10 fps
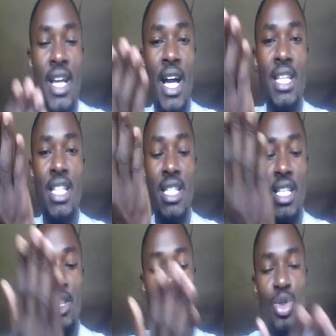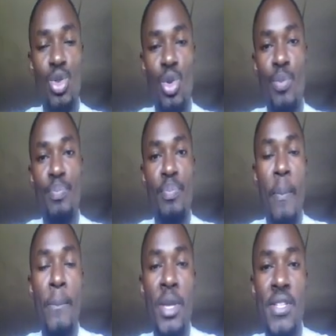cut it into two
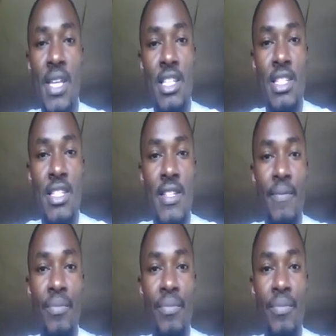pieces.